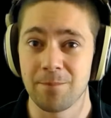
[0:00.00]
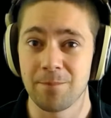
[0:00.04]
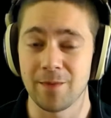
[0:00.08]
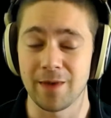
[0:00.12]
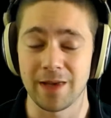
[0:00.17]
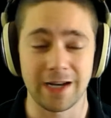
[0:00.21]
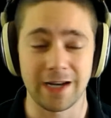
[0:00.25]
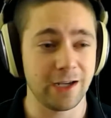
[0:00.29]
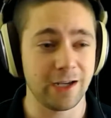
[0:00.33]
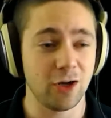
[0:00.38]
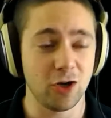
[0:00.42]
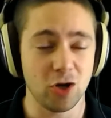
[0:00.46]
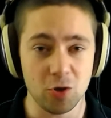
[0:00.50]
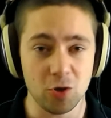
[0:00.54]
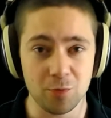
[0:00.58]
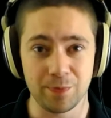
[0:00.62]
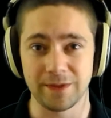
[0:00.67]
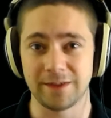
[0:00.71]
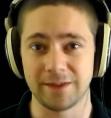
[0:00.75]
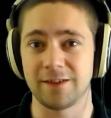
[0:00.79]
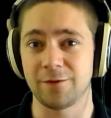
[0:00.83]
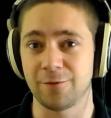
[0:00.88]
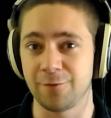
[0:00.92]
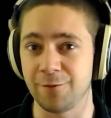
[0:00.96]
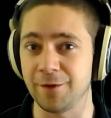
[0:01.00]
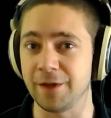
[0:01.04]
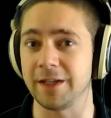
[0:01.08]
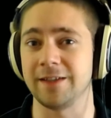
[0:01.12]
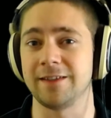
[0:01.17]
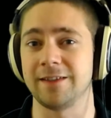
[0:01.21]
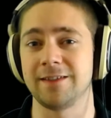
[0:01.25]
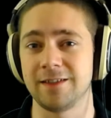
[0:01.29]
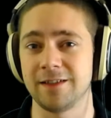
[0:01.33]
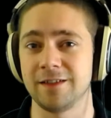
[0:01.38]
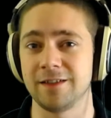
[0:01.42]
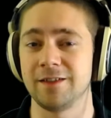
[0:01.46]
And I hope it's
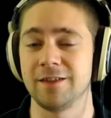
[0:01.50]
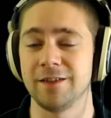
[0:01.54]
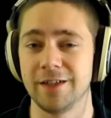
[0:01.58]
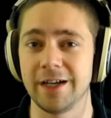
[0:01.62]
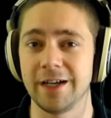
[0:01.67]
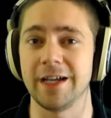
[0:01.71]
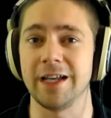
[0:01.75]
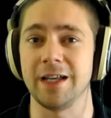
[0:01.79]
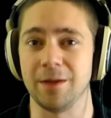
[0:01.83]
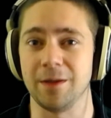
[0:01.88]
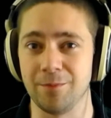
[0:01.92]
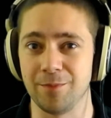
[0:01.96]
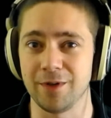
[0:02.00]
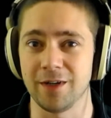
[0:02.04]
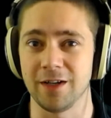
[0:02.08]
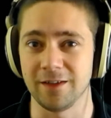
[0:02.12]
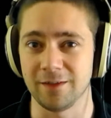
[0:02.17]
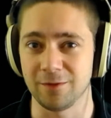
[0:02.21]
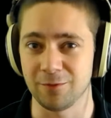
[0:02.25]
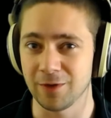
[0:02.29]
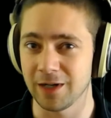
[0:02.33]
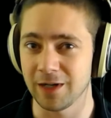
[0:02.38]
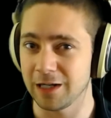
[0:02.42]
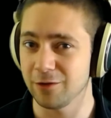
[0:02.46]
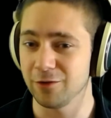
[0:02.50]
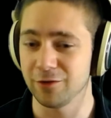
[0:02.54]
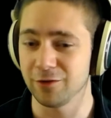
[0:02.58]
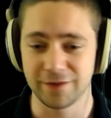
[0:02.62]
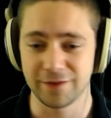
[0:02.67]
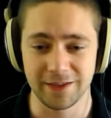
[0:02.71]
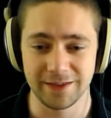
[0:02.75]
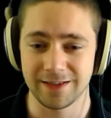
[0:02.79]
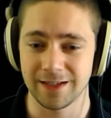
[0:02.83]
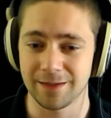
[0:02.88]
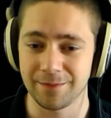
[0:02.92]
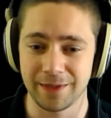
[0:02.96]
fixed today, because when I got
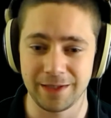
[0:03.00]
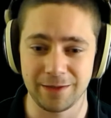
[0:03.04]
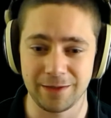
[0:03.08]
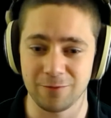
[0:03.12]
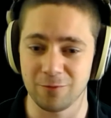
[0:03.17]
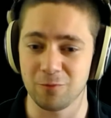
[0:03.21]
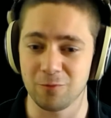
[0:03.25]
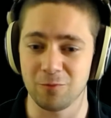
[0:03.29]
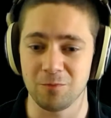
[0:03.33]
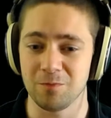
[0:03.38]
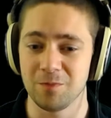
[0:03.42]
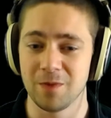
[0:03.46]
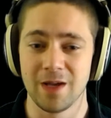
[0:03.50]
it, I mean,